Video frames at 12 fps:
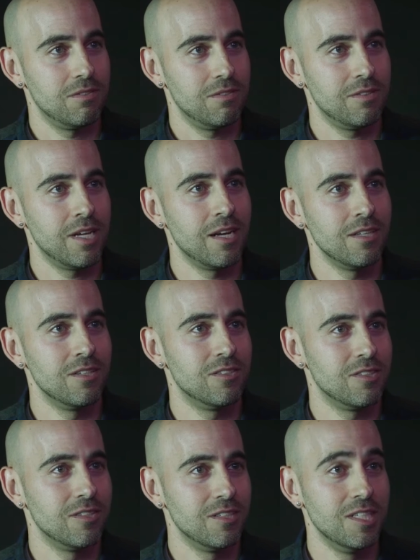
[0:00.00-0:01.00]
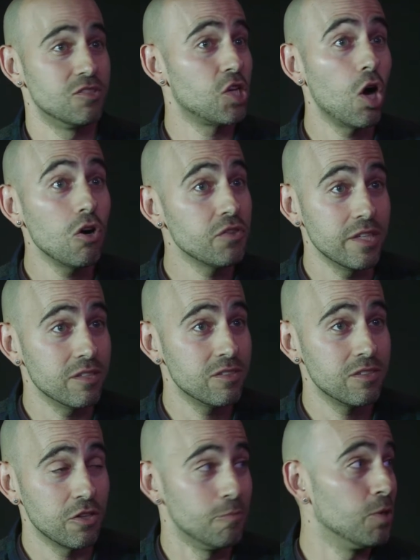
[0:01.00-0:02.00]
And that is, he's called
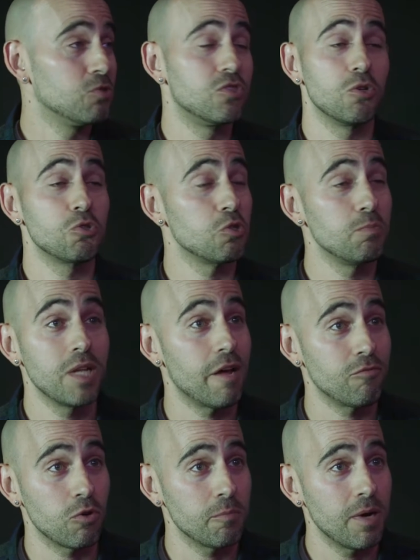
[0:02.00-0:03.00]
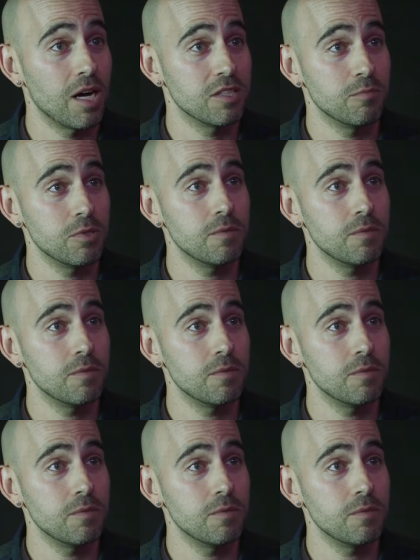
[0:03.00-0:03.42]
this the most social platform possible.